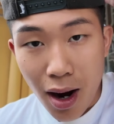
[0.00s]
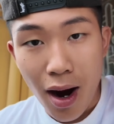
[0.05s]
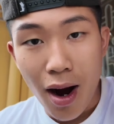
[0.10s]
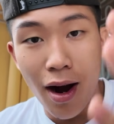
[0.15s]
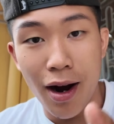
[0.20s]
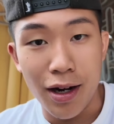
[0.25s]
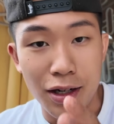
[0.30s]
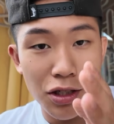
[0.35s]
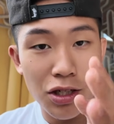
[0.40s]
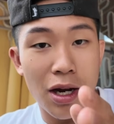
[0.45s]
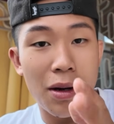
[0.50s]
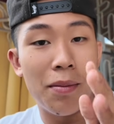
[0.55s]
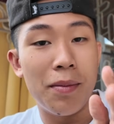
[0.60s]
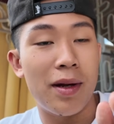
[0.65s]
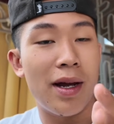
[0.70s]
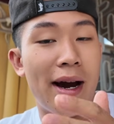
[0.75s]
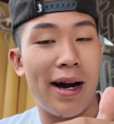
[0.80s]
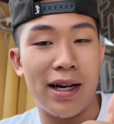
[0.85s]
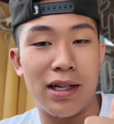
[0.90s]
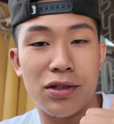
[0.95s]
Alright, so I'm gonna
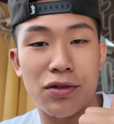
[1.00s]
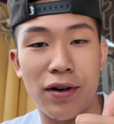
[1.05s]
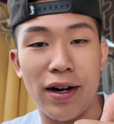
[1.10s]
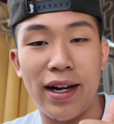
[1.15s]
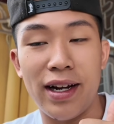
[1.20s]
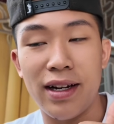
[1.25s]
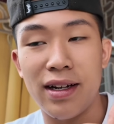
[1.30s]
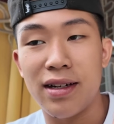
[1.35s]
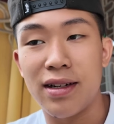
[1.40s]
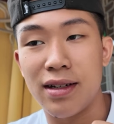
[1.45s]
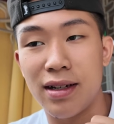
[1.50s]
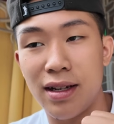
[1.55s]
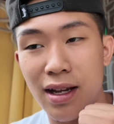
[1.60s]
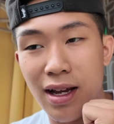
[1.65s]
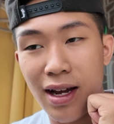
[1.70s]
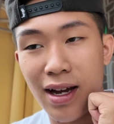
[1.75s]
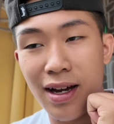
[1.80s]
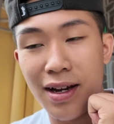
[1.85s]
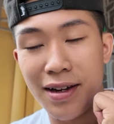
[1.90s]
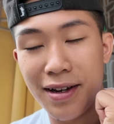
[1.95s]
be honest, right?
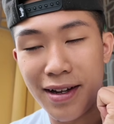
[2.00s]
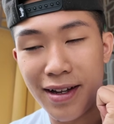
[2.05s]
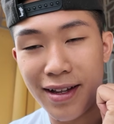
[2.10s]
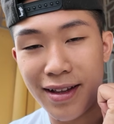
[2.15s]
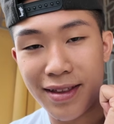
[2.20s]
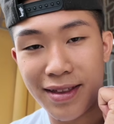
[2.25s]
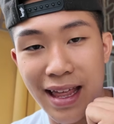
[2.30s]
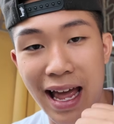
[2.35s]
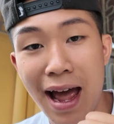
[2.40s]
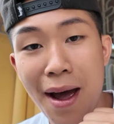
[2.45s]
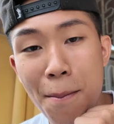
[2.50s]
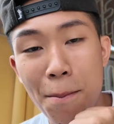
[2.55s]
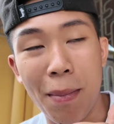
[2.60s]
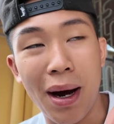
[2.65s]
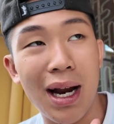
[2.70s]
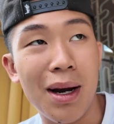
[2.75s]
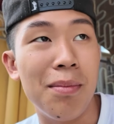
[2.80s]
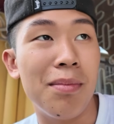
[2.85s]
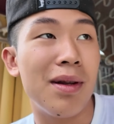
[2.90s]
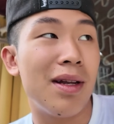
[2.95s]
That
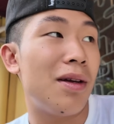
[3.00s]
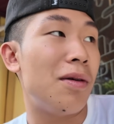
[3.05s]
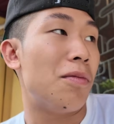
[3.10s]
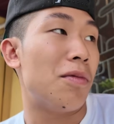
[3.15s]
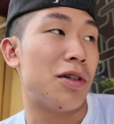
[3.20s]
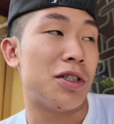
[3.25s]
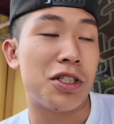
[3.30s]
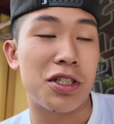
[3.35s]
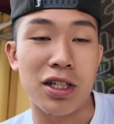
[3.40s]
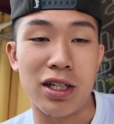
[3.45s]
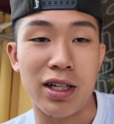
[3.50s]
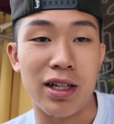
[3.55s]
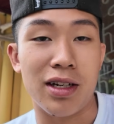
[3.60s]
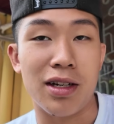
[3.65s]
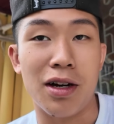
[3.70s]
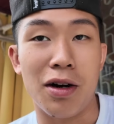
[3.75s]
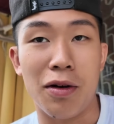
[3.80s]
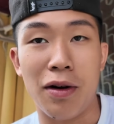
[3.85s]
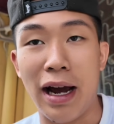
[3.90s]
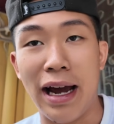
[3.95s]
banh mi was shitty,
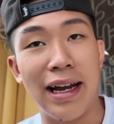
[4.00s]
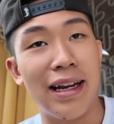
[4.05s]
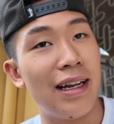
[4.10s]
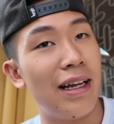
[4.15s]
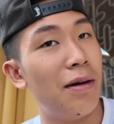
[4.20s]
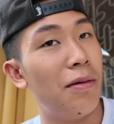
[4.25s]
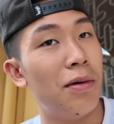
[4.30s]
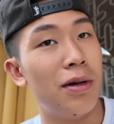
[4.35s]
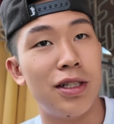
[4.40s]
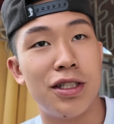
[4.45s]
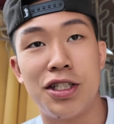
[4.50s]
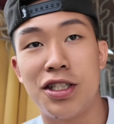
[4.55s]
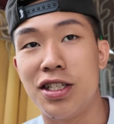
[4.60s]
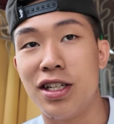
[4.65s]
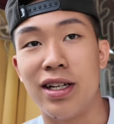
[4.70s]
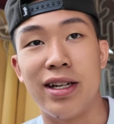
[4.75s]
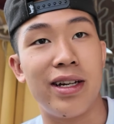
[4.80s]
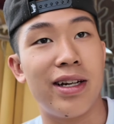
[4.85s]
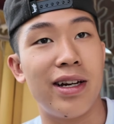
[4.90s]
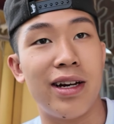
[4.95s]
okay? It was
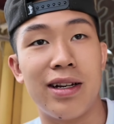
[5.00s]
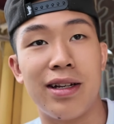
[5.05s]
shitty.